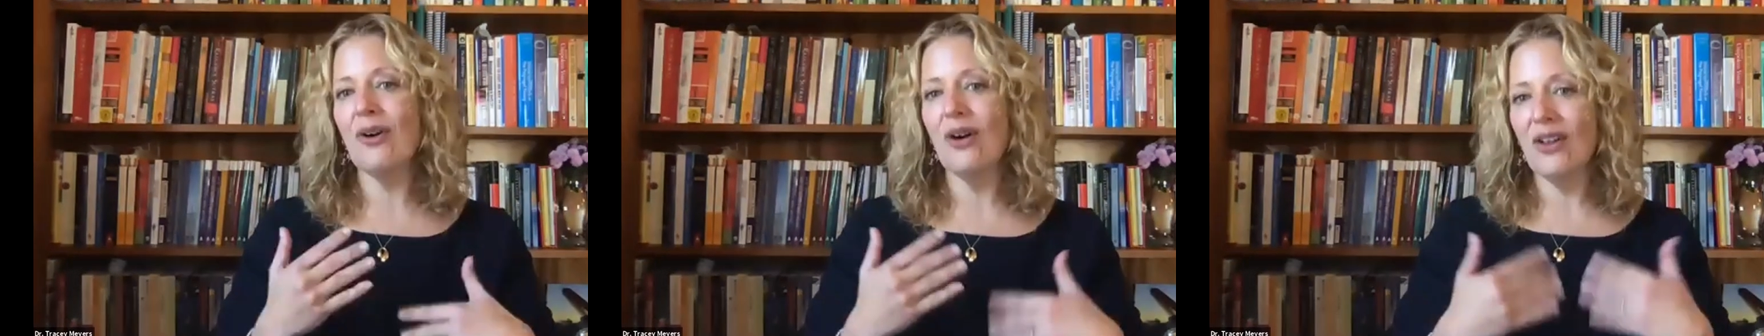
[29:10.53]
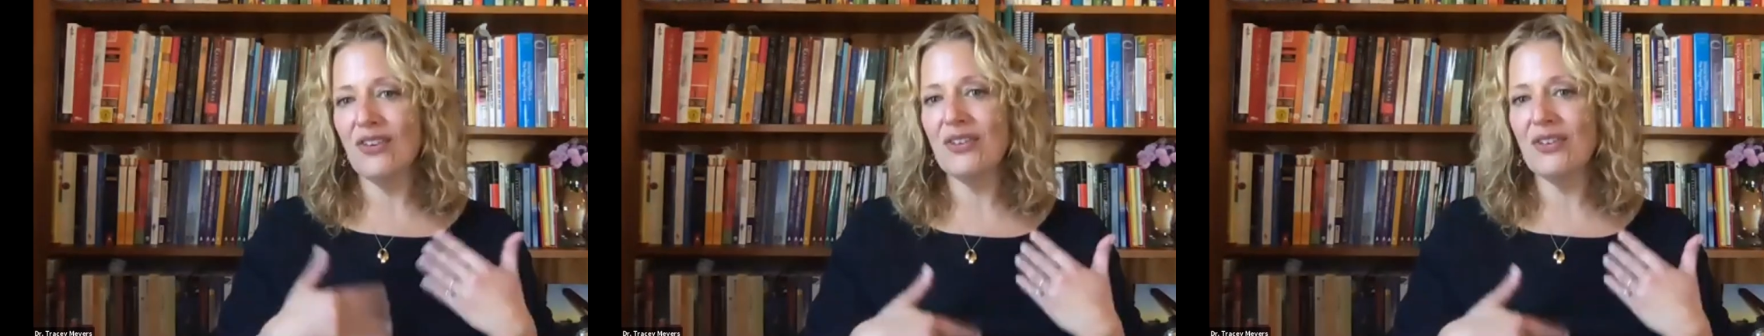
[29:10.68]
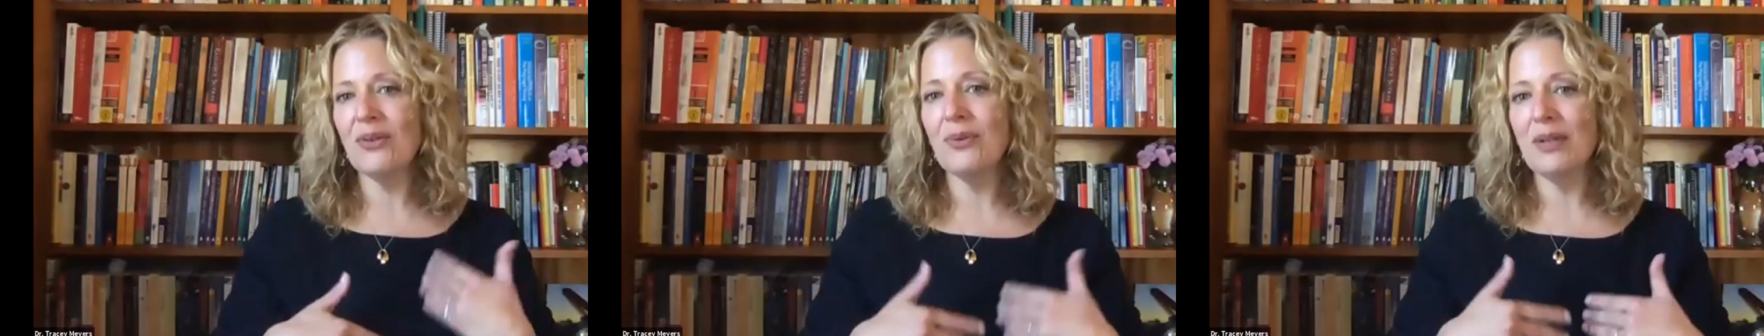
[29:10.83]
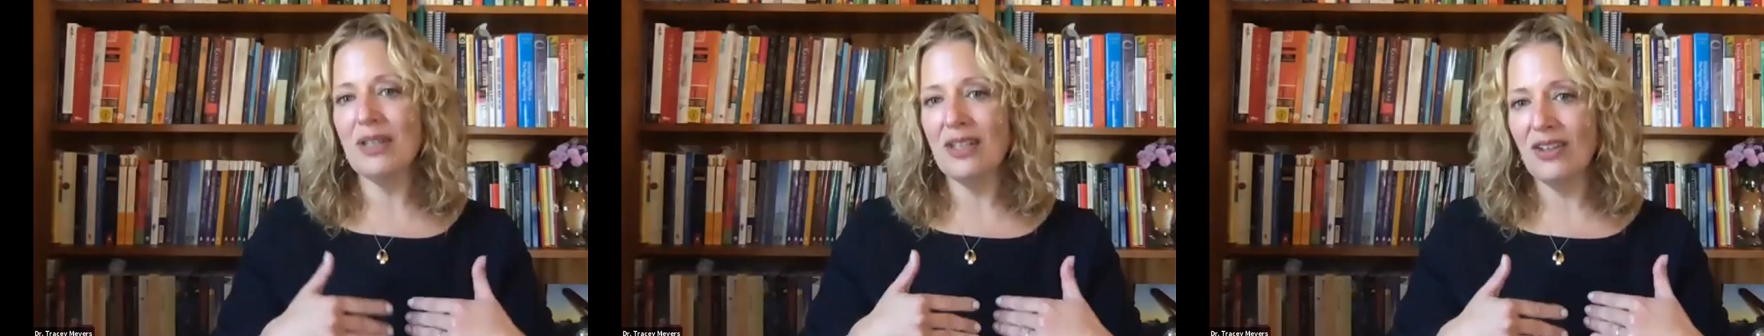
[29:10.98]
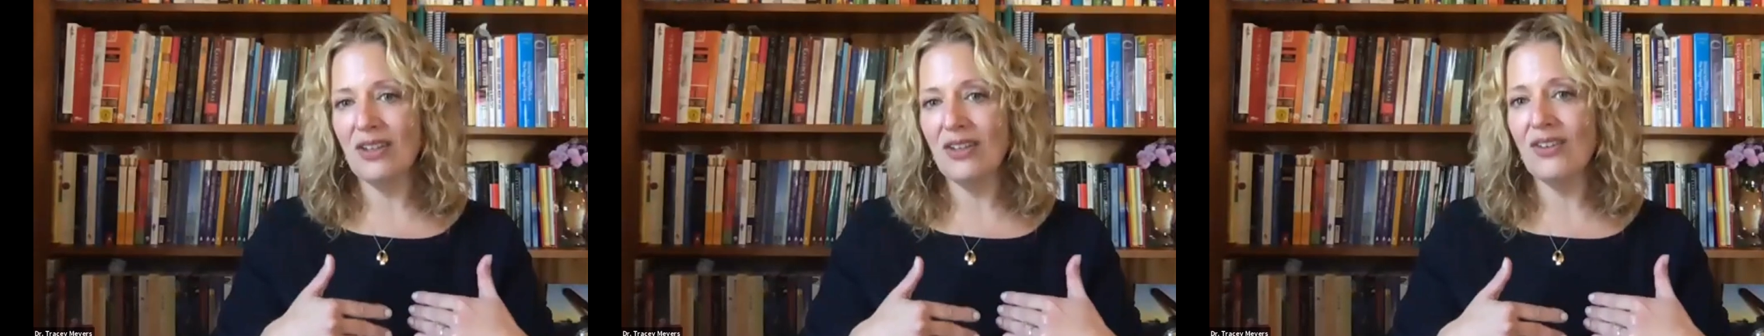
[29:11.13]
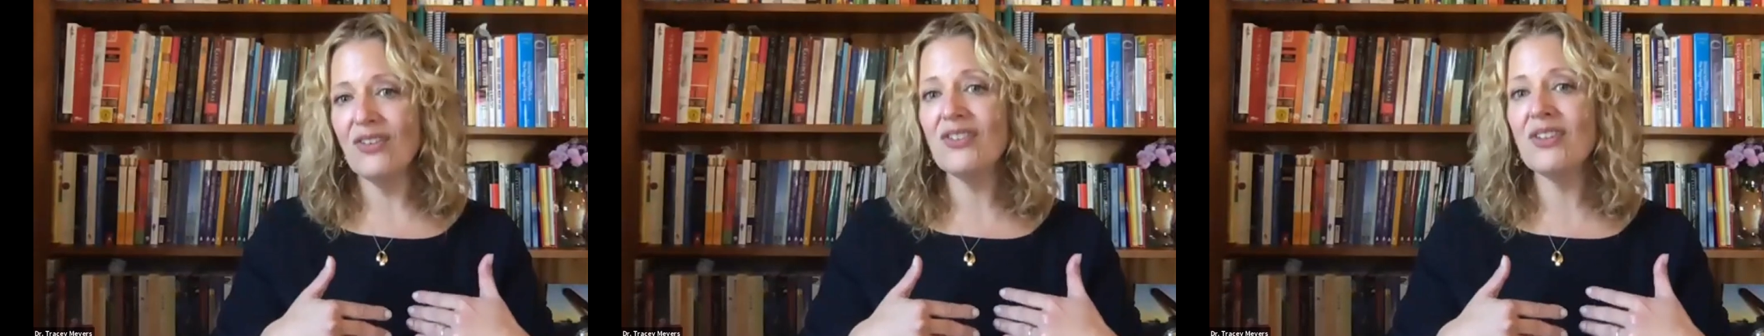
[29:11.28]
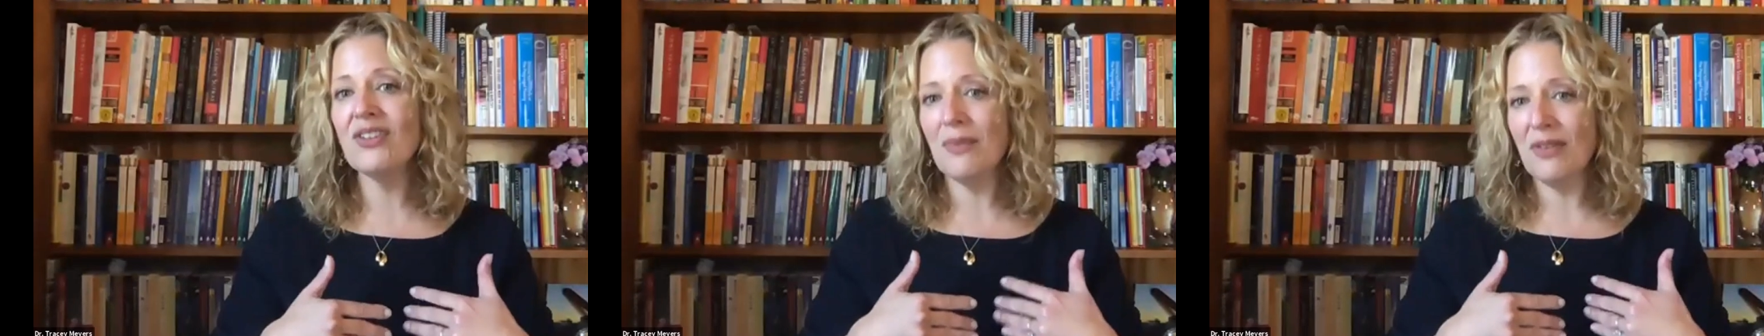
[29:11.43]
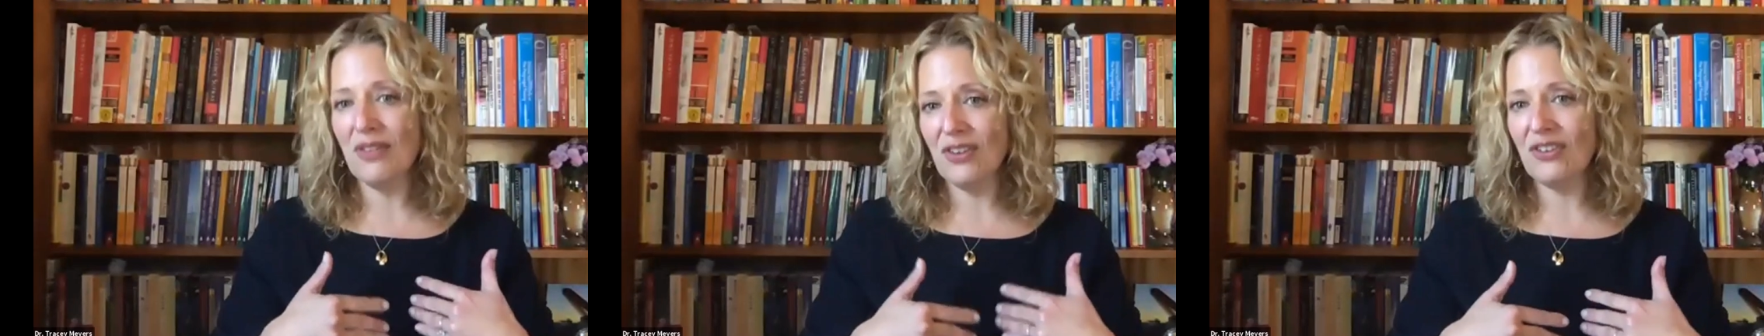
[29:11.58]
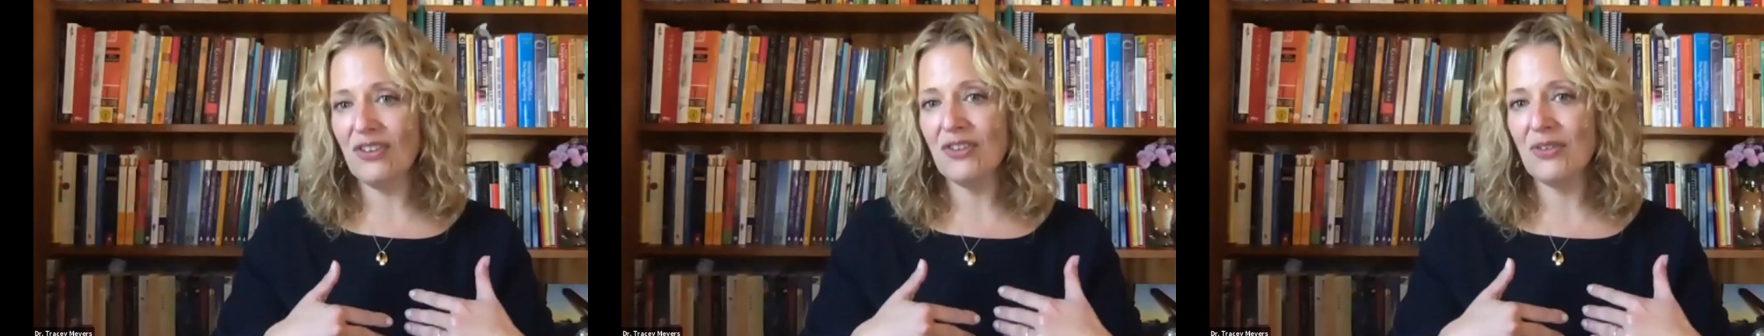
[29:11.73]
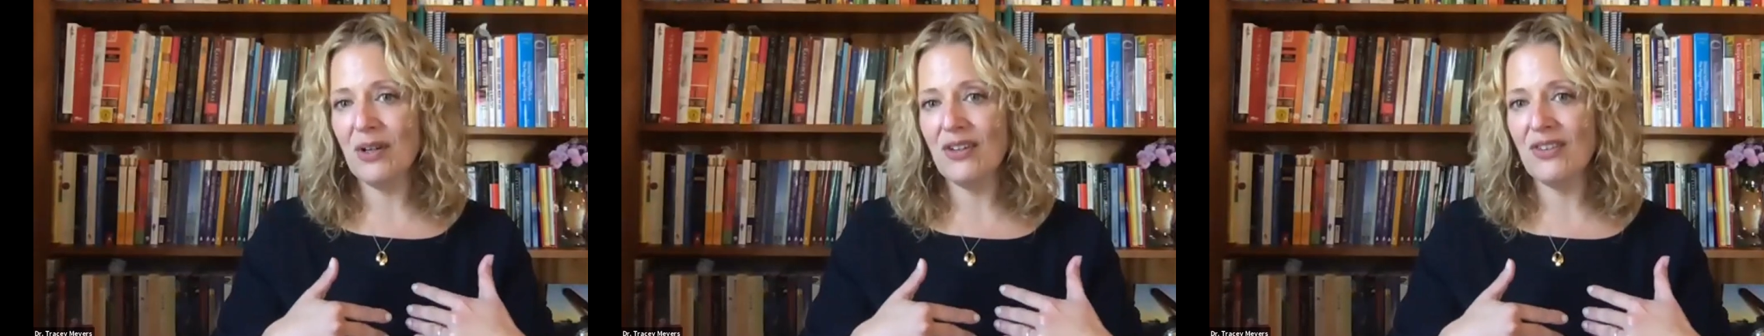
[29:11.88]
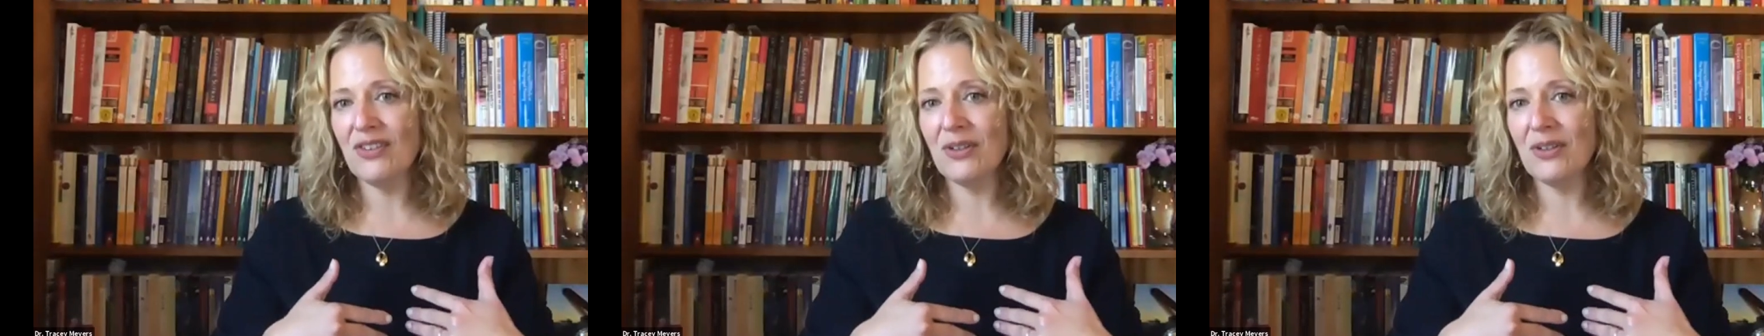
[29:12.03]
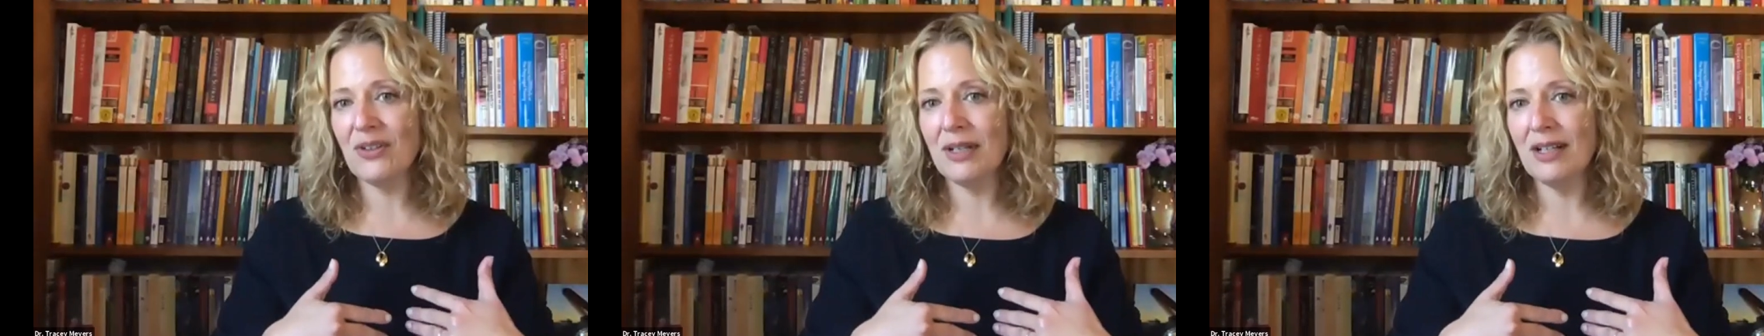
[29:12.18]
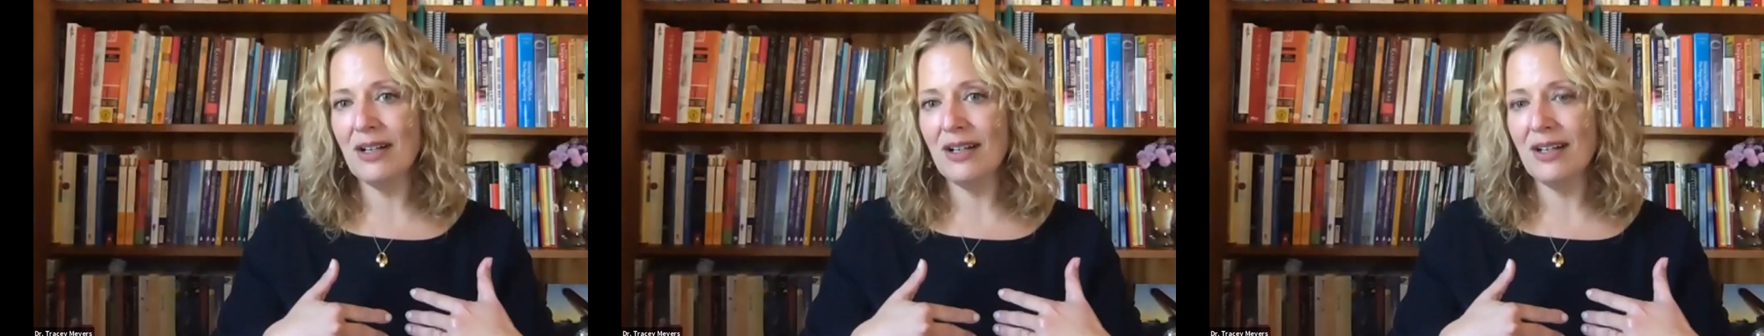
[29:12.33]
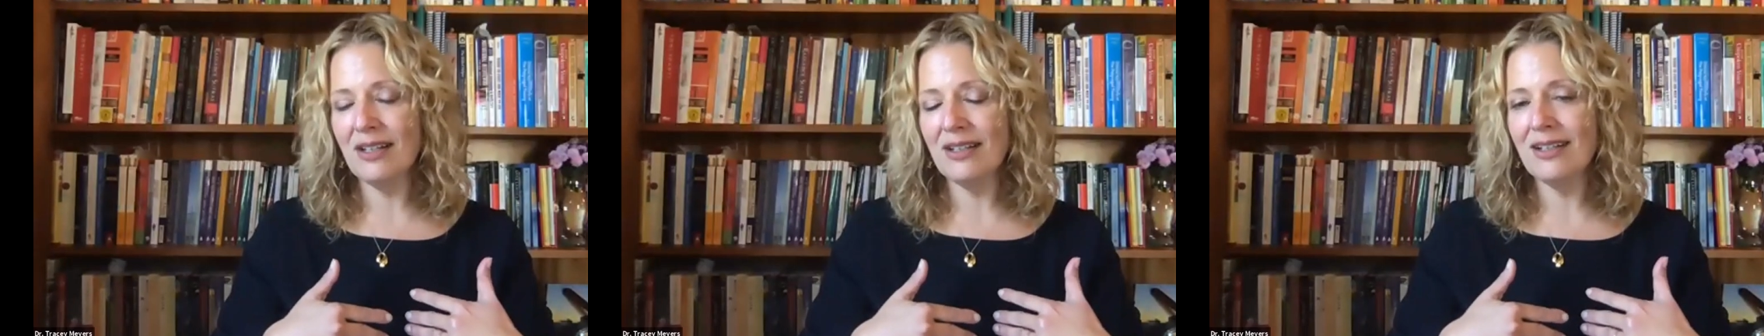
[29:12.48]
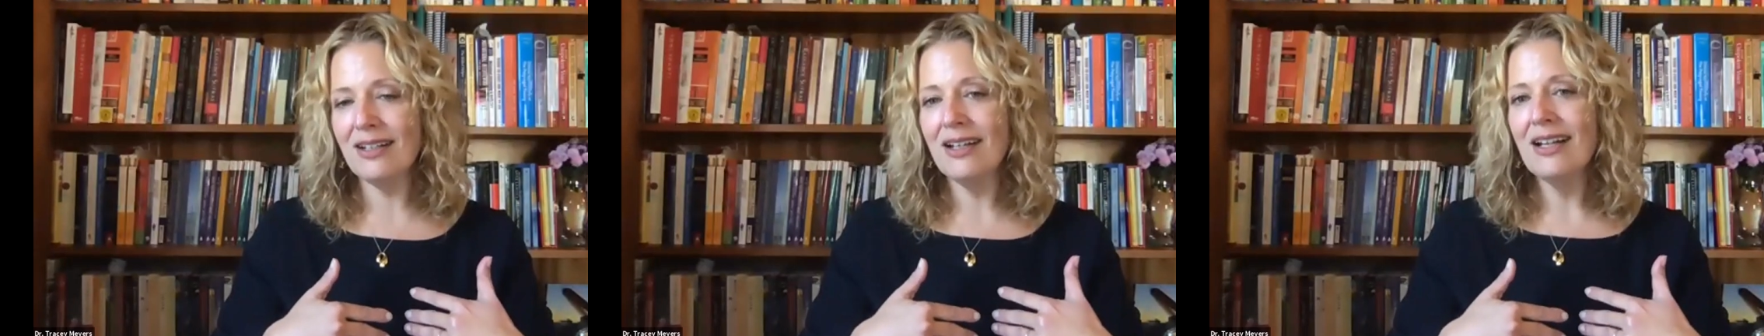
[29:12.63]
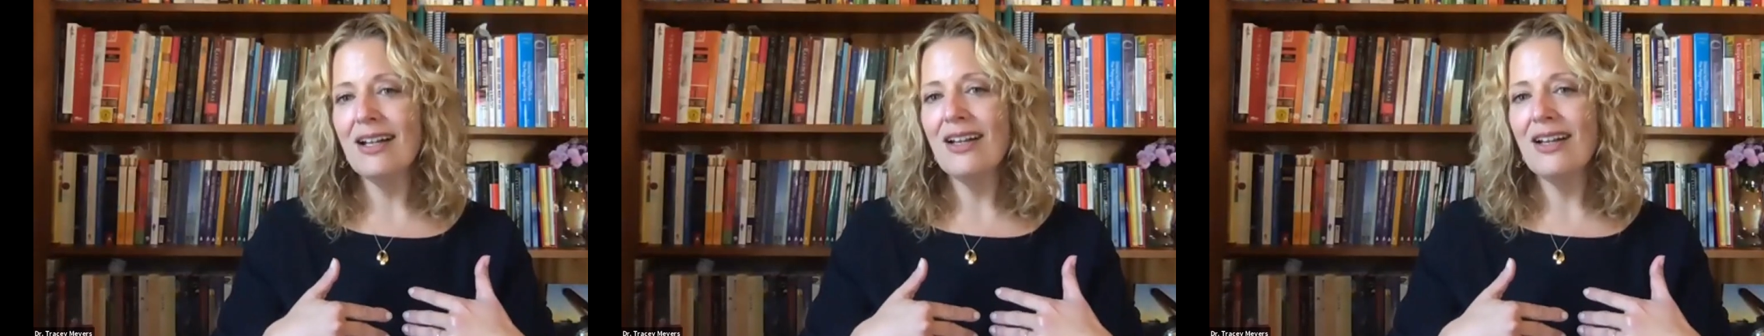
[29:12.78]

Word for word: also ease some of the stress going on.